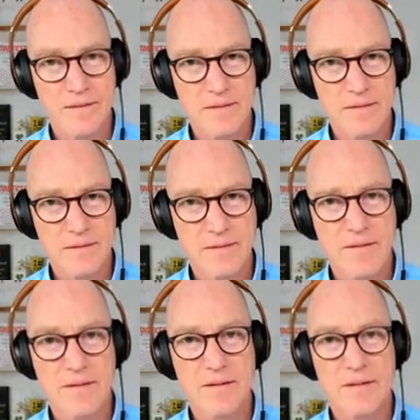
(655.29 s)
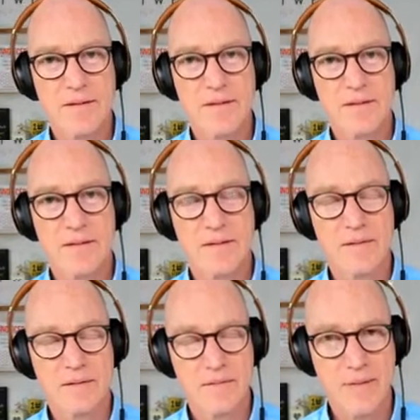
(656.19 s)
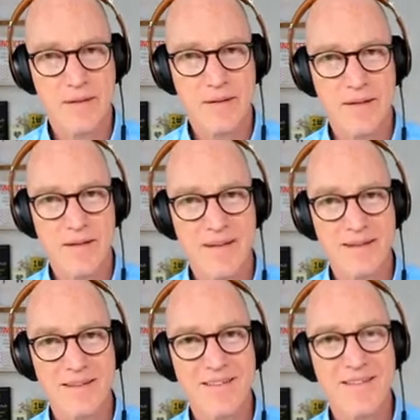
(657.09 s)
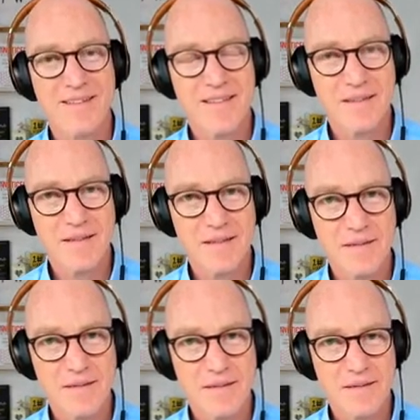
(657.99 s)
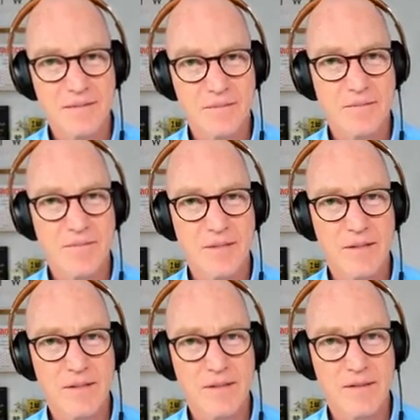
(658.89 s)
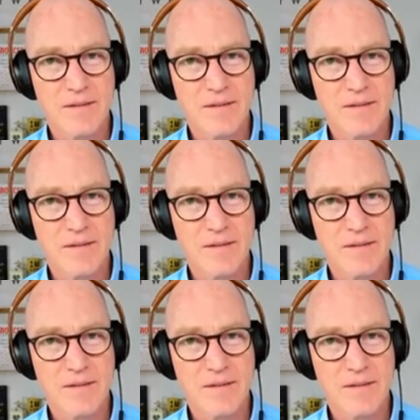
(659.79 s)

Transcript: This person isn't speaking.